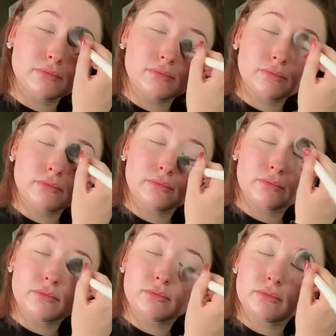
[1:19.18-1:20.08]

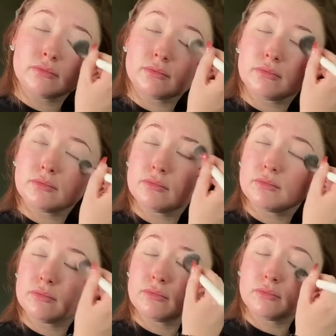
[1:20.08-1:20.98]

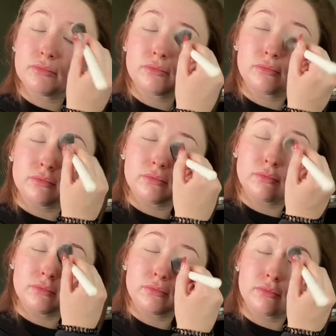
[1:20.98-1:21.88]

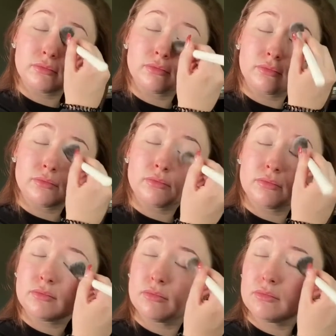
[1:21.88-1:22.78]

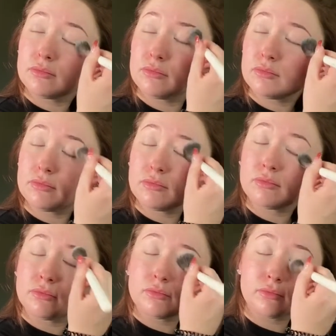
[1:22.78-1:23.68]

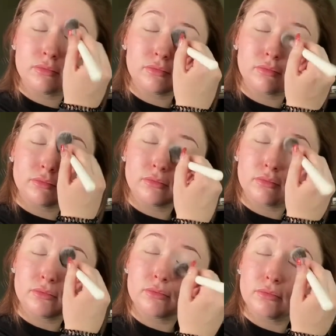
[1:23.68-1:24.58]

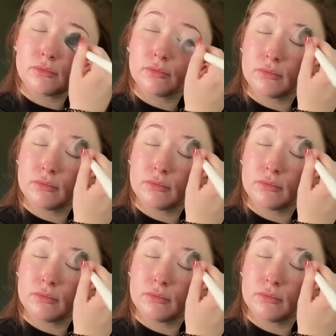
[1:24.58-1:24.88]
Nothing is said.